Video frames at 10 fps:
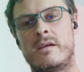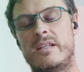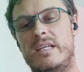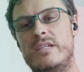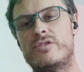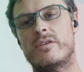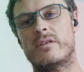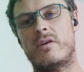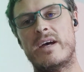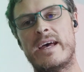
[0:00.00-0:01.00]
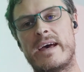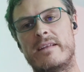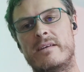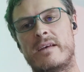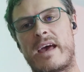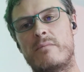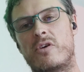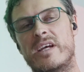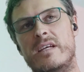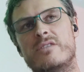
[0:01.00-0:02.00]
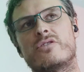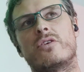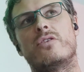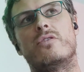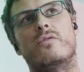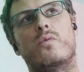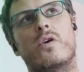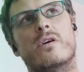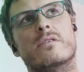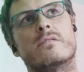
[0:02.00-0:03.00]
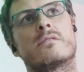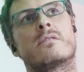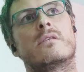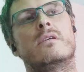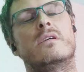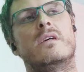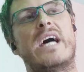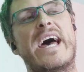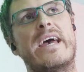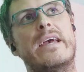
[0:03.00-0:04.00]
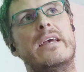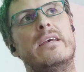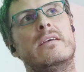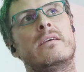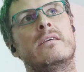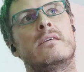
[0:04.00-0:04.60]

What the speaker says: an issue that I had, and my issue was a